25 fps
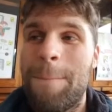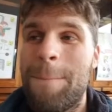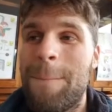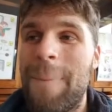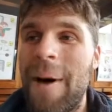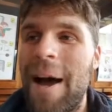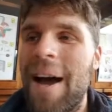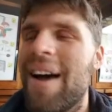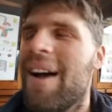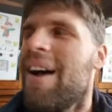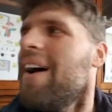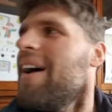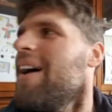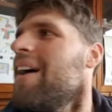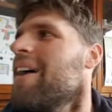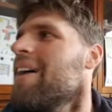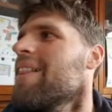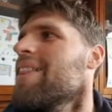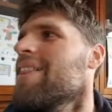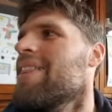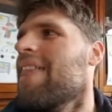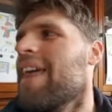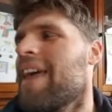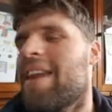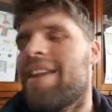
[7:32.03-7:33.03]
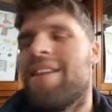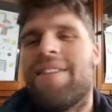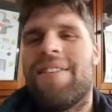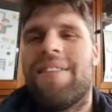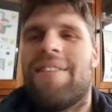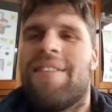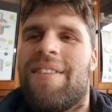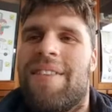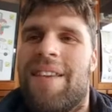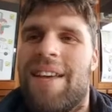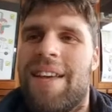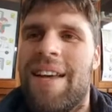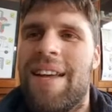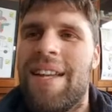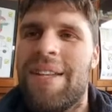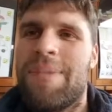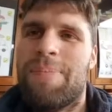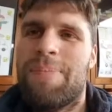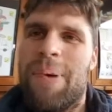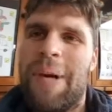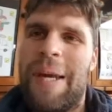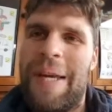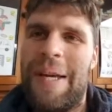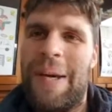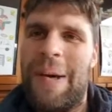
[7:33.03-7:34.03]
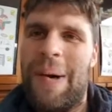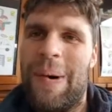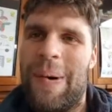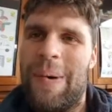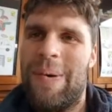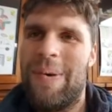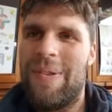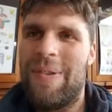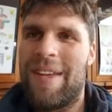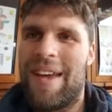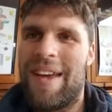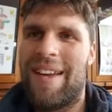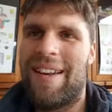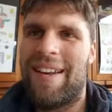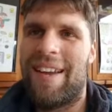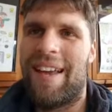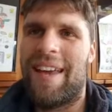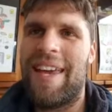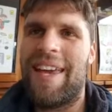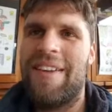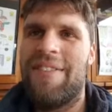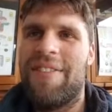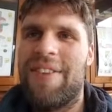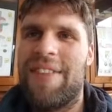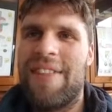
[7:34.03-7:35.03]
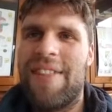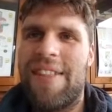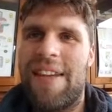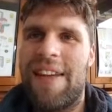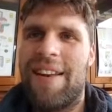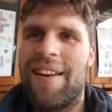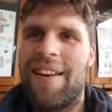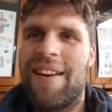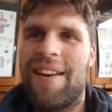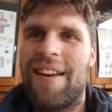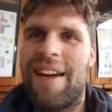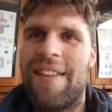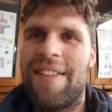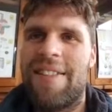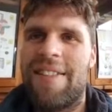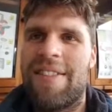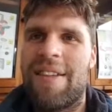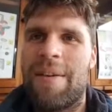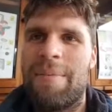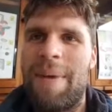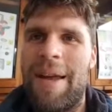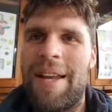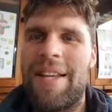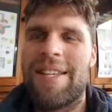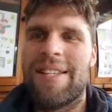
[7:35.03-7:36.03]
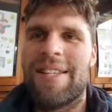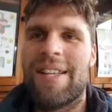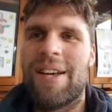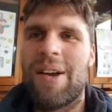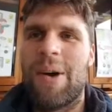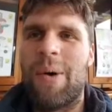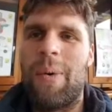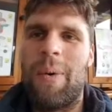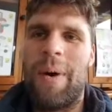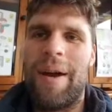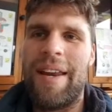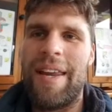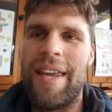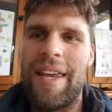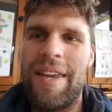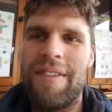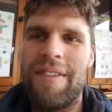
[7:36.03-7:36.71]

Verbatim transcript: But then it's pretty cool that like even then like the matches are quite